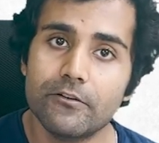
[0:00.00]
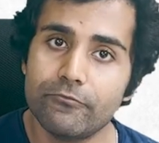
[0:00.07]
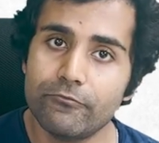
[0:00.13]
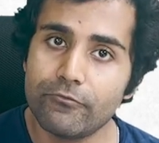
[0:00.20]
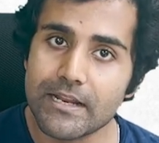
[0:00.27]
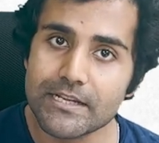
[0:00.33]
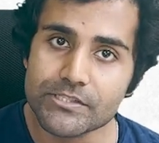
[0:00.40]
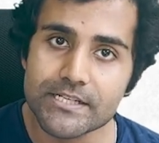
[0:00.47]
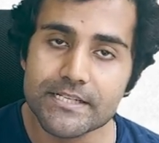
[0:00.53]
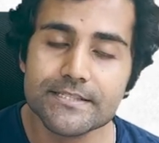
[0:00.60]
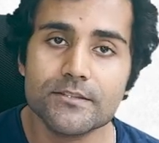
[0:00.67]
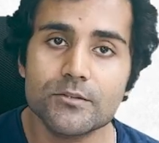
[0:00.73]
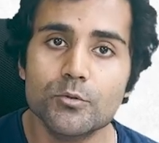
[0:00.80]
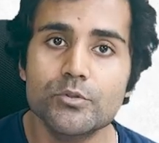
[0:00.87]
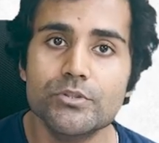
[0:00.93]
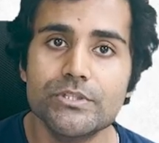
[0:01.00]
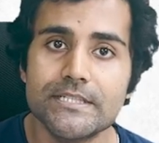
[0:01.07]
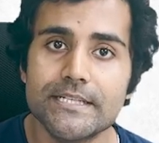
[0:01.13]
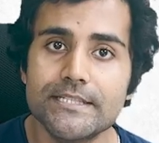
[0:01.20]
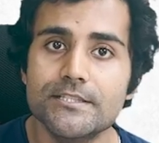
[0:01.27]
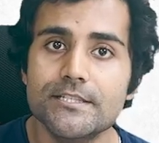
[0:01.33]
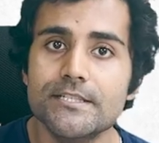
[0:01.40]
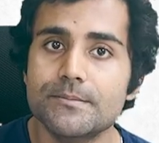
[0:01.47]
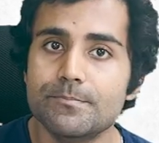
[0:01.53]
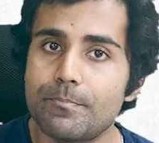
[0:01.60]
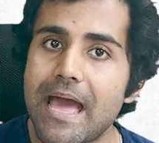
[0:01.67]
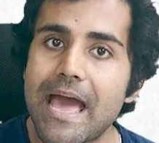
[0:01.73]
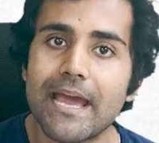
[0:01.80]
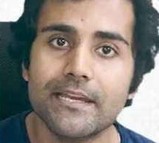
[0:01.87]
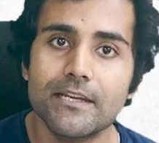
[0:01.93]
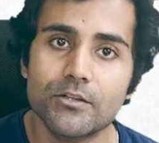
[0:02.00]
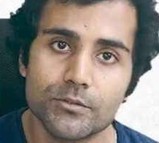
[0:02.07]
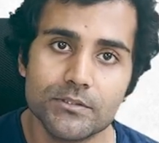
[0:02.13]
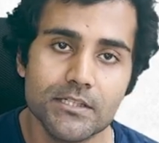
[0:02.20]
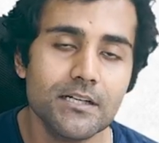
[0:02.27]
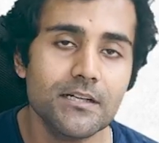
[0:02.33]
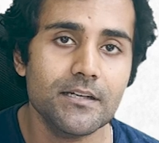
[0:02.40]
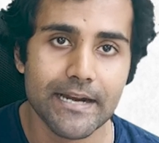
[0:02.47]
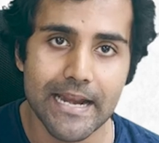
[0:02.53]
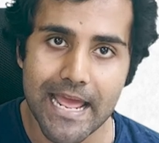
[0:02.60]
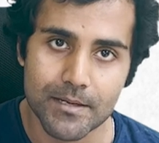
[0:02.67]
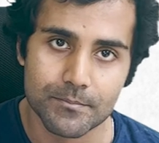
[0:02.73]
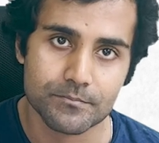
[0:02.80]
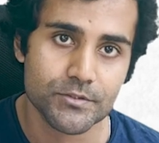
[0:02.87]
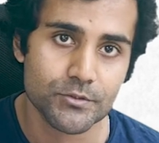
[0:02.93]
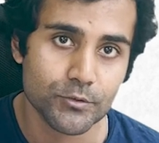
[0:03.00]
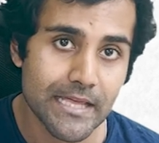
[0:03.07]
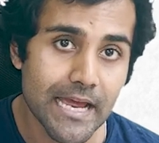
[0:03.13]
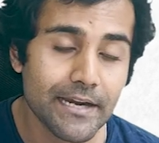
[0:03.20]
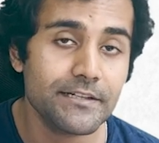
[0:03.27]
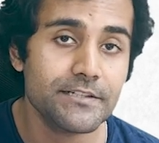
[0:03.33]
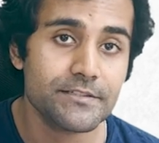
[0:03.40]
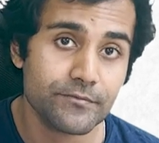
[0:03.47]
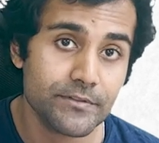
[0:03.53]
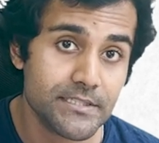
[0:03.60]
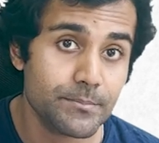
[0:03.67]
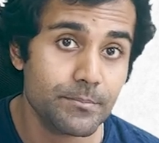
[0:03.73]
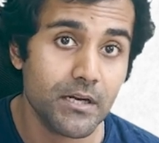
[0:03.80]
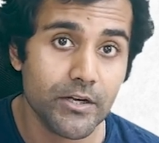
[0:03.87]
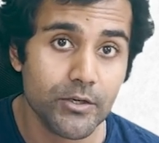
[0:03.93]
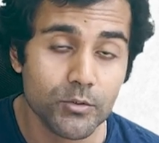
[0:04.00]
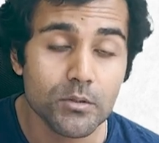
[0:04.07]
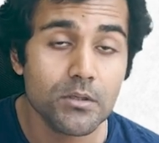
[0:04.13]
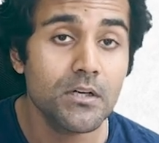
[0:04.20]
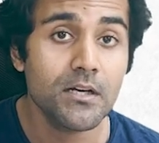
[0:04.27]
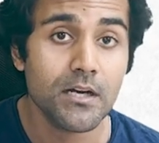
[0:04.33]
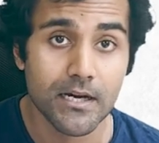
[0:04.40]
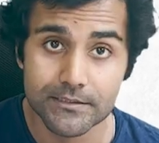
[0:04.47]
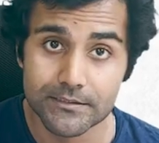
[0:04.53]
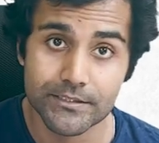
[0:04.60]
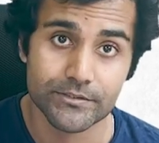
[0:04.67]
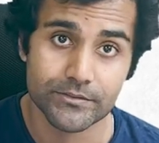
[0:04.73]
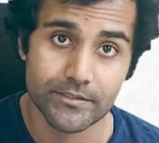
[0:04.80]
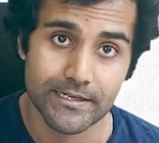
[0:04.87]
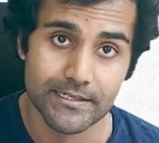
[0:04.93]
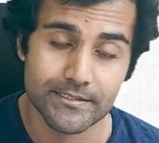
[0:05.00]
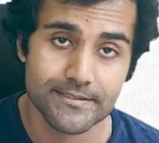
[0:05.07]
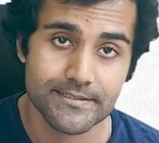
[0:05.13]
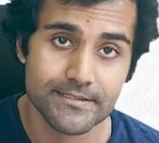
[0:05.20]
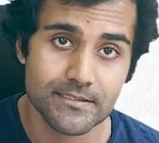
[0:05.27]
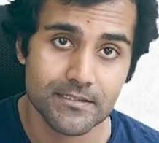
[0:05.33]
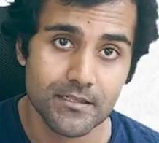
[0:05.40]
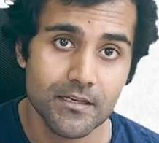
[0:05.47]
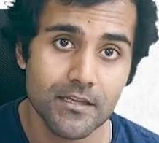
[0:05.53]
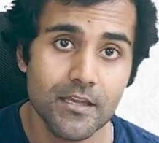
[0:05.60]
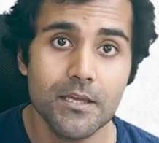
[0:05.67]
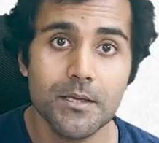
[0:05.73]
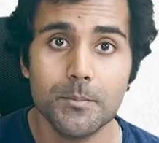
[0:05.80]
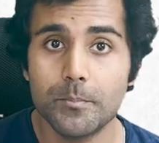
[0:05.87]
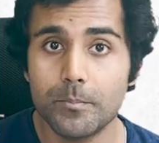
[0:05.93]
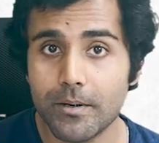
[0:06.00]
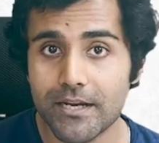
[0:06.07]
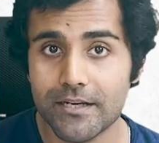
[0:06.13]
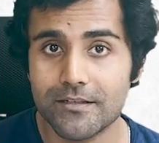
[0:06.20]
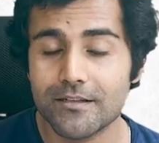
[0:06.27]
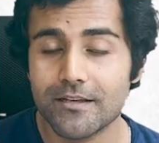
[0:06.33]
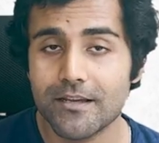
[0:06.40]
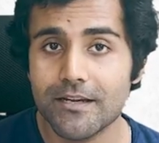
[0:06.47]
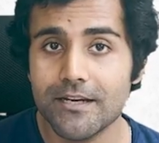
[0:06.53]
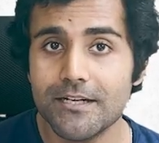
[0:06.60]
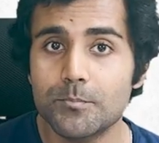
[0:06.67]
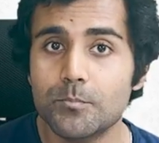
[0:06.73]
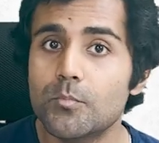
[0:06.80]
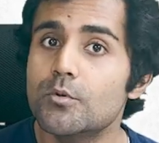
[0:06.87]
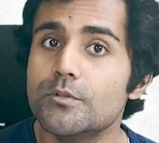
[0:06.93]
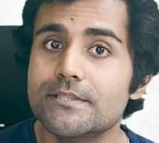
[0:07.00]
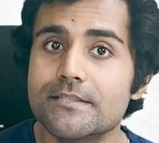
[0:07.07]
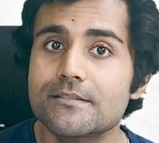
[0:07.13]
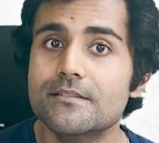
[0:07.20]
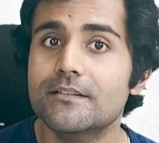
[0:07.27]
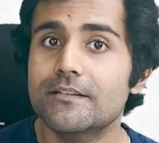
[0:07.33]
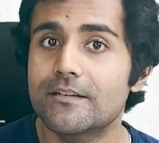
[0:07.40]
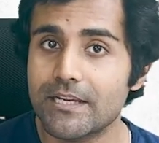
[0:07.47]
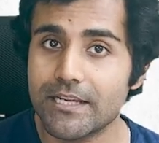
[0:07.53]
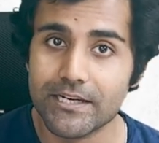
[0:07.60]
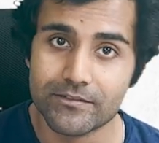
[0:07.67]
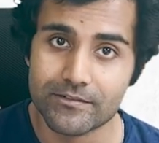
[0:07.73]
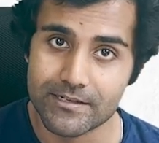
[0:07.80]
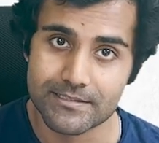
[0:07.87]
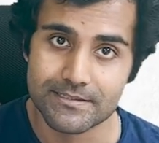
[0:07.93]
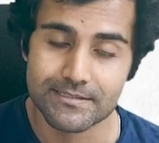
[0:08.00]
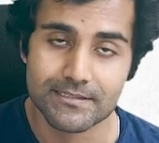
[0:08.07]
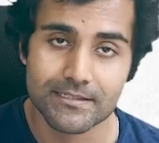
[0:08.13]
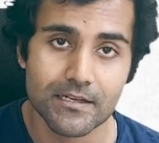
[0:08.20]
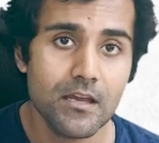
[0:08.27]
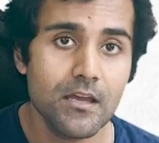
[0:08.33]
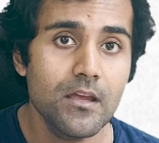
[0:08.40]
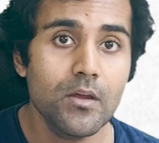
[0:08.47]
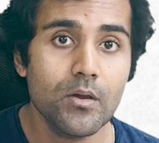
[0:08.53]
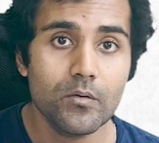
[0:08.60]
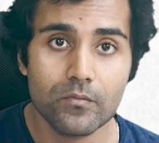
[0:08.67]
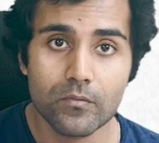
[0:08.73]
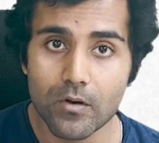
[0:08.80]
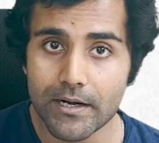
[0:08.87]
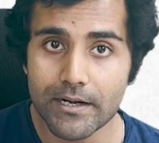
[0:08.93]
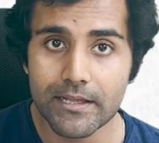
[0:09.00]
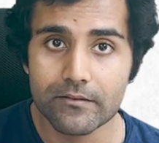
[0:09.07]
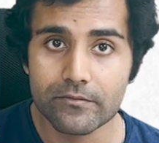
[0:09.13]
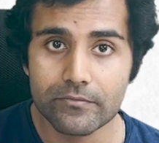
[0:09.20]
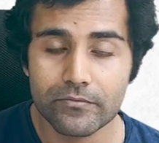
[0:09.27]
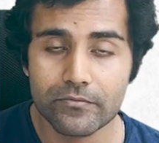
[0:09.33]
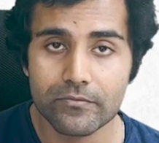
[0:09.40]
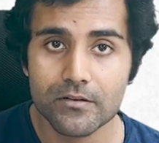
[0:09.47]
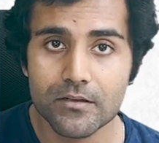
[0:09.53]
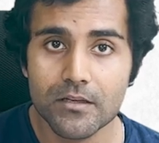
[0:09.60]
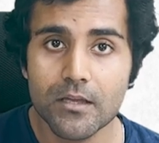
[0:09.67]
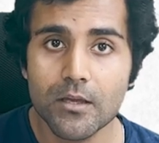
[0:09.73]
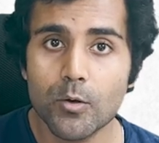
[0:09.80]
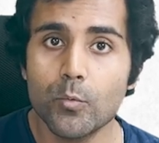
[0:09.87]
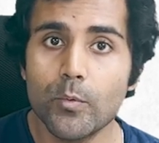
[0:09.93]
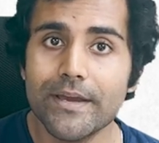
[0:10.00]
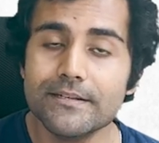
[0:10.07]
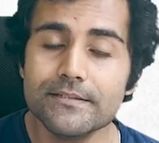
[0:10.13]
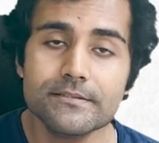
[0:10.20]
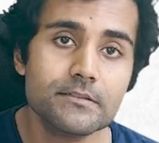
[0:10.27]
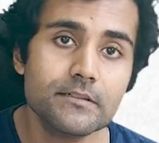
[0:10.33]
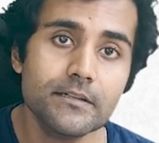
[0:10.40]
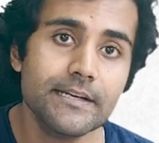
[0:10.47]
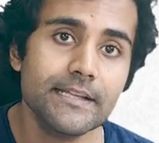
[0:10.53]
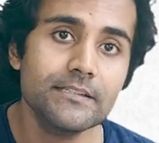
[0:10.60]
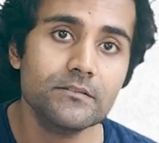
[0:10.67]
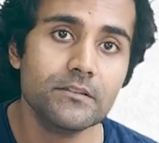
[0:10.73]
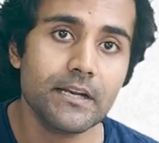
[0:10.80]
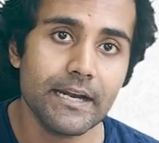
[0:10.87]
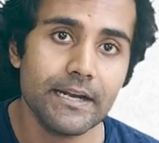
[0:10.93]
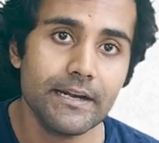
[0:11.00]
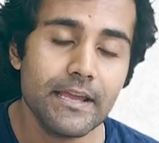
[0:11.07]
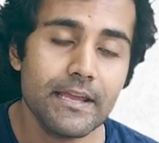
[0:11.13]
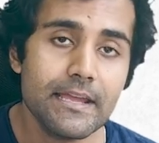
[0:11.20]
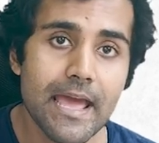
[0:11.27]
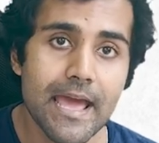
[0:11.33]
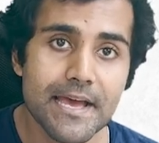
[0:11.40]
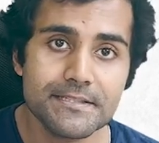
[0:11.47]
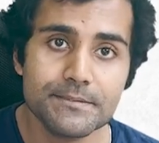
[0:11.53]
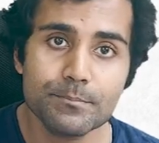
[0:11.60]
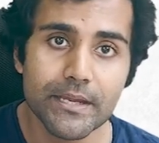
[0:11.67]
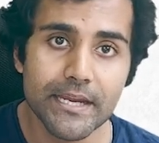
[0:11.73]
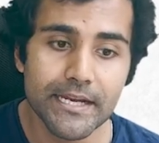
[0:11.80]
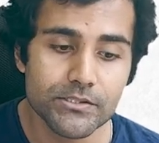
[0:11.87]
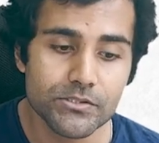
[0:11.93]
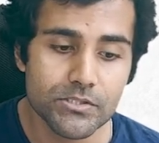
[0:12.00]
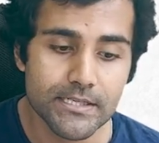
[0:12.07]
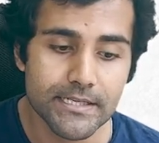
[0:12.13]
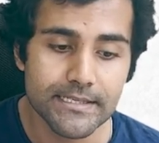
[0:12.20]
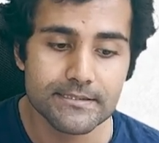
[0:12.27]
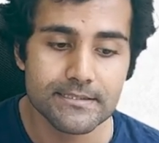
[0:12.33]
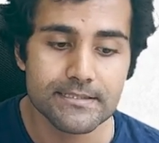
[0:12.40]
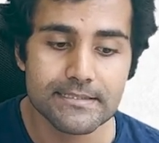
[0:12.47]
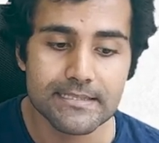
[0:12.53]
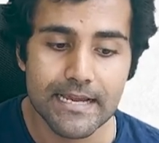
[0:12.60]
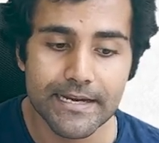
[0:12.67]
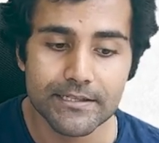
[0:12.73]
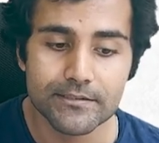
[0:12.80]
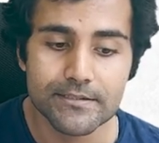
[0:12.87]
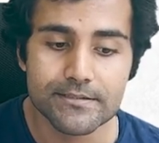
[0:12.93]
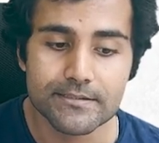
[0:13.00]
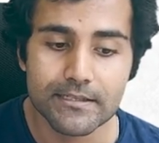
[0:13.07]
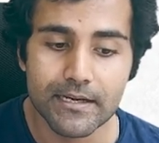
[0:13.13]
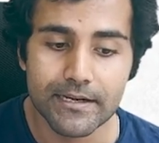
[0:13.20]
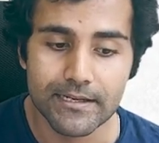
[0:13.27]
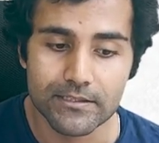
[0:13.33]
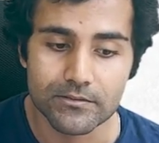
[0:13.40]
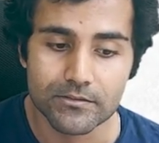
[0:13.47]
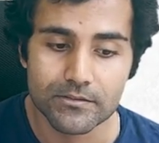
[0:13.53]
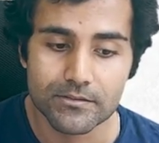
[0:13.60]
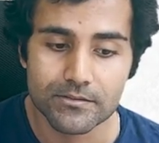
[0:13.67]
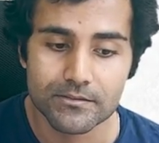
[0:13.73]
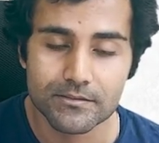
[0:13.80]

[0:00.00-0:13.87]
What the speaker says: flushes those changes back into the RAM so that it's visible to other threads. But it poses a great risk. What if when a certain thread has made change inside this current